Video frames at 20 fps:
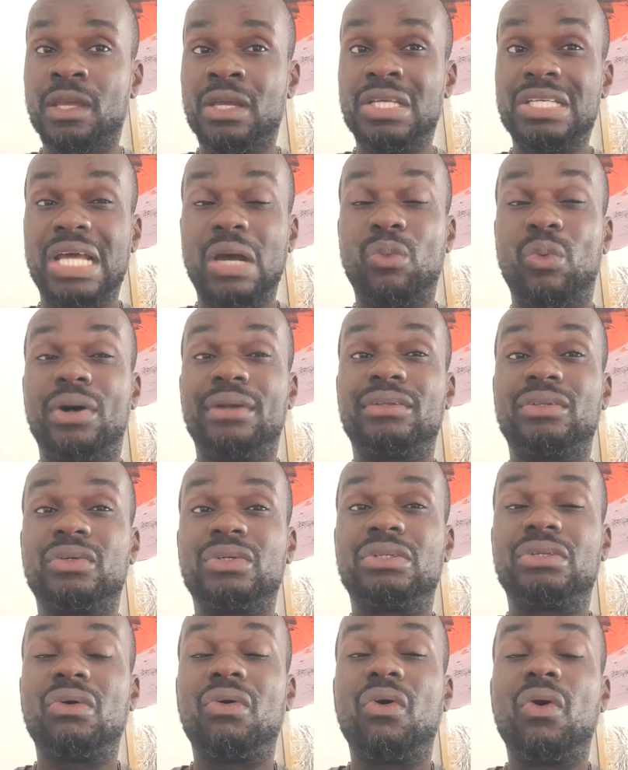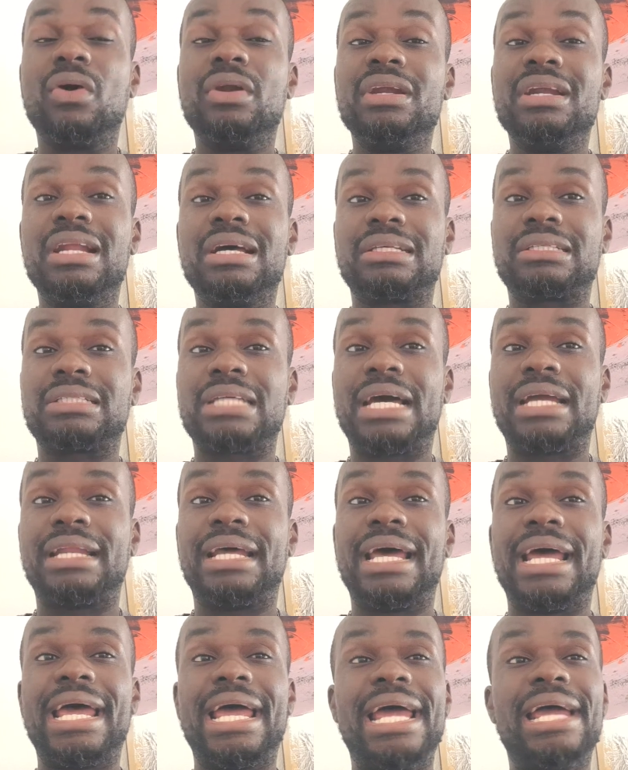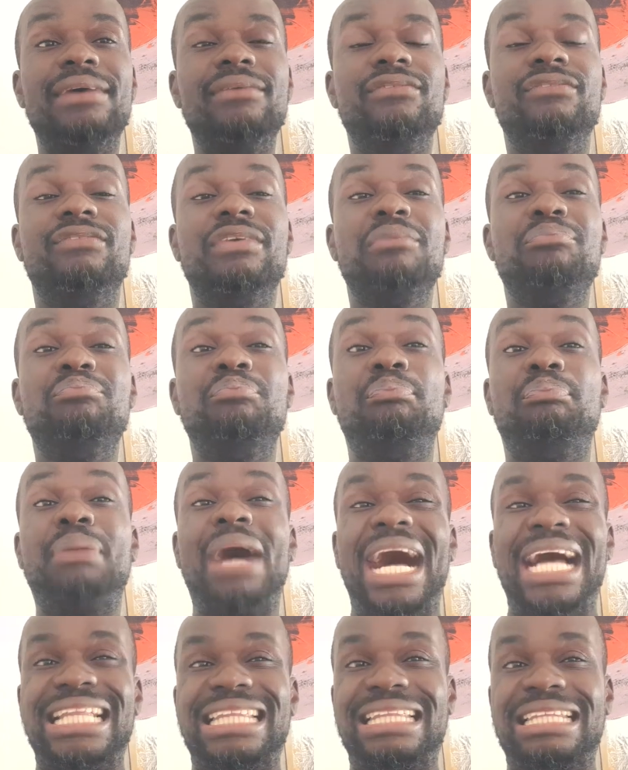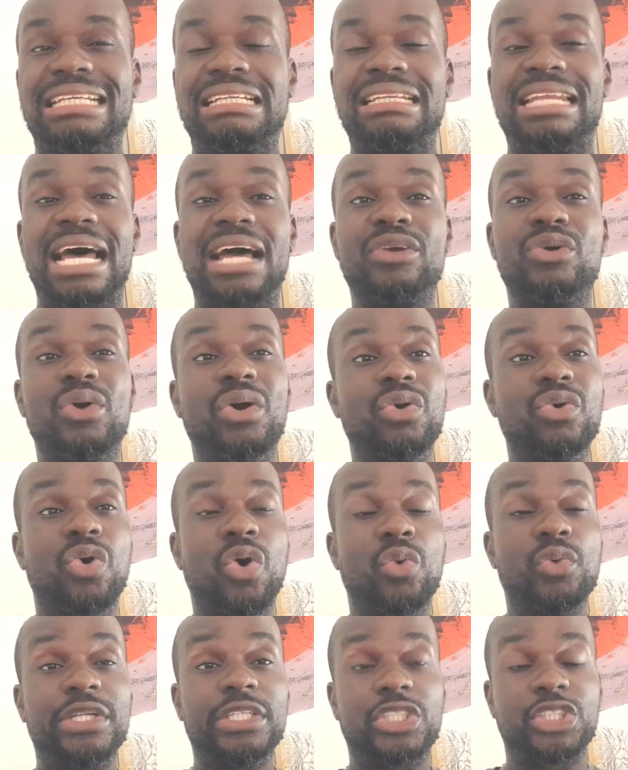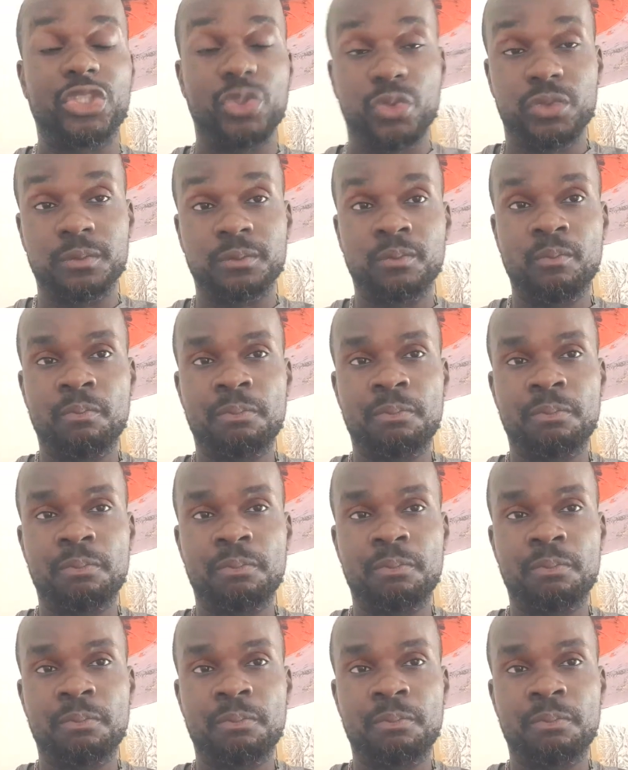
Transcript: So I want you to understand every battle that you're going through.